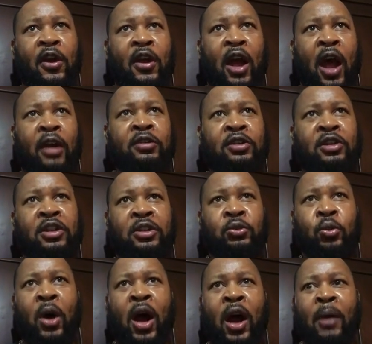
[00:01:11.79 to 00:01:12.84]
I could see
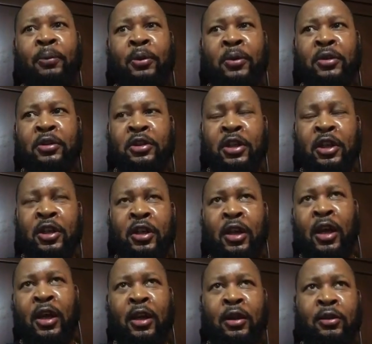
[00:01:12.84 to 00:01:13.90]
why people could say
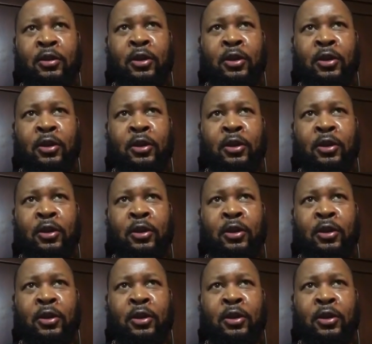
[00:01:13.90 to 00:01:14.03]
that.